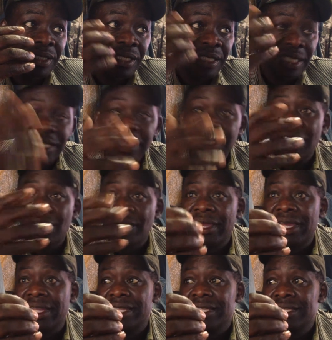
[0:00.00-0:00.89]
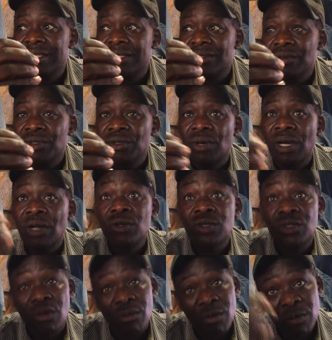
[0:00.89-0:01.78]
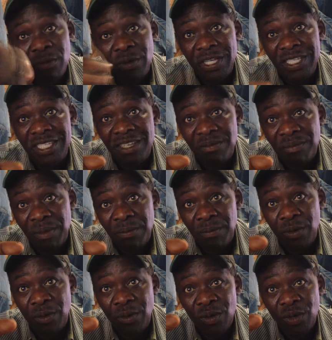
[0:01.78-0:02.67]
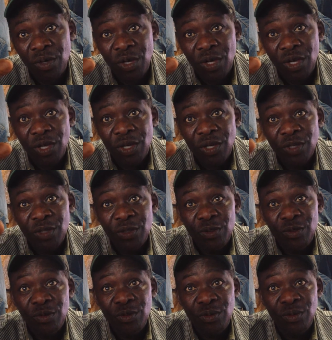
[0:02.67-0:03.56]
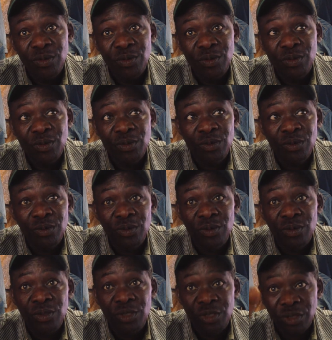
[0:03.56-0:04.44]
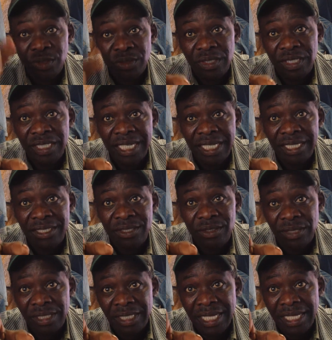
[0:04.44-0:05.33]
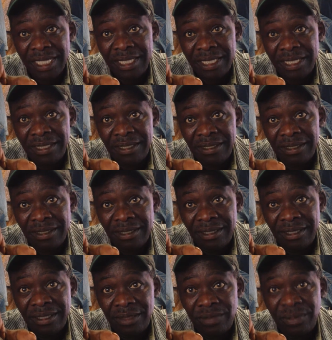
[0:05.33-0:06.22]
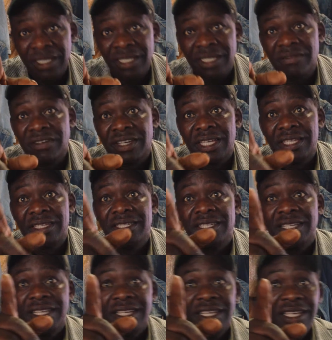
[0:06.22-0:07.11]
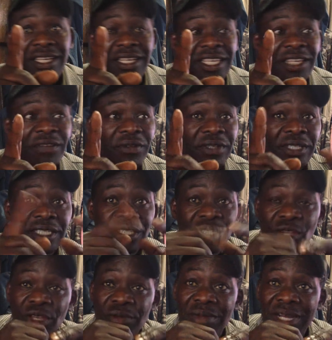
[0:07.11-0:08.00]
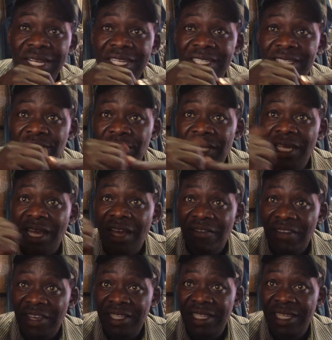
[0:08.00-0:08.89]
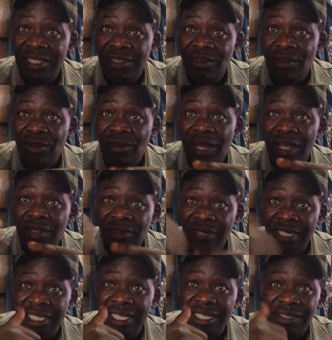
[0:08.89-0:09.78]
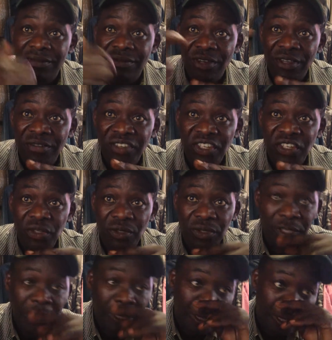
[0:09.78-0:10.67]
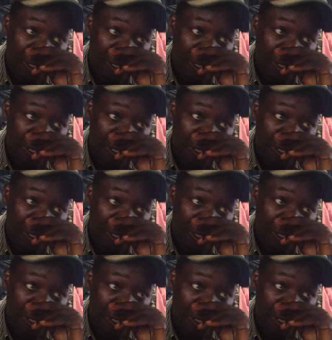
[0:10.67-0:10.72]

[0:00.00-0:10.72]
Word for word: creating awareness, we were also mobilizing people to, to, to show solidarity. Whenever, if it is Toi Market being affected or threatened for eviction,